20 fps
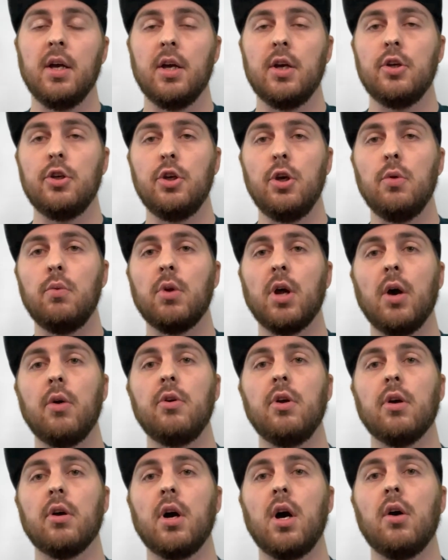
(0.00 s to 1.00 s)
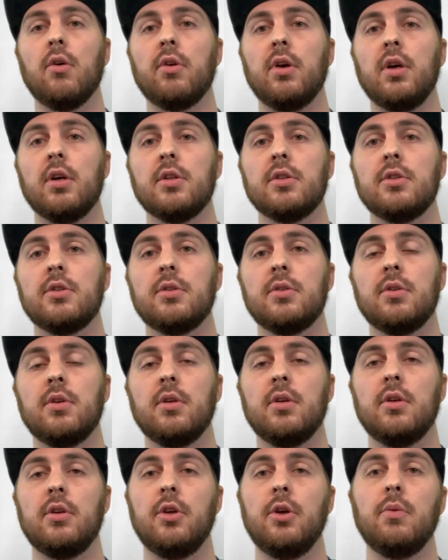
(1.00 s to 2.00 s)
you know your audience,
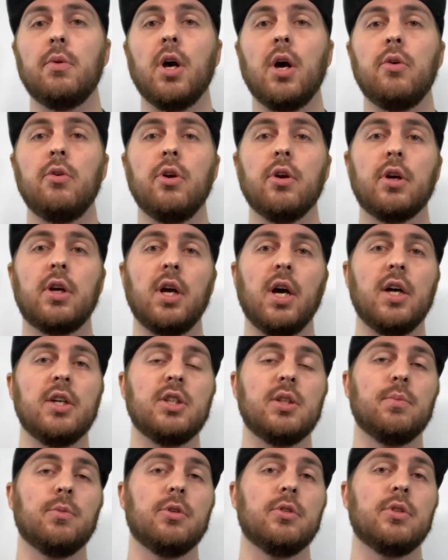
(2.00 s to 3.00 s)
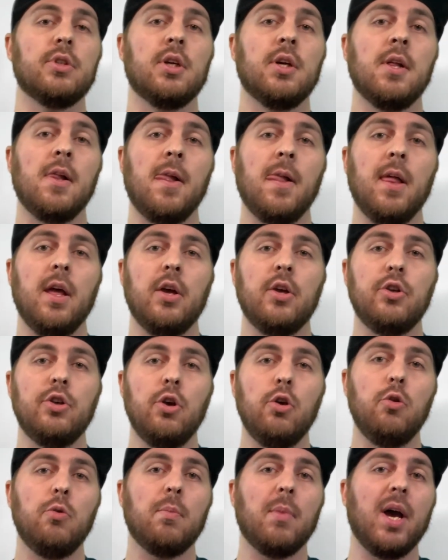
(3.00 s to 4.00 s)
you know your customers.
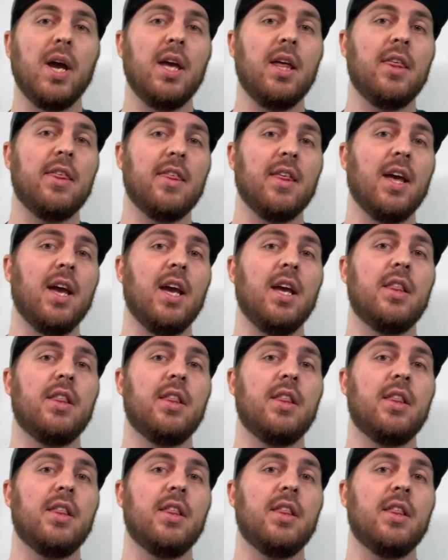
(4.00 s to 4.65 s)
You may think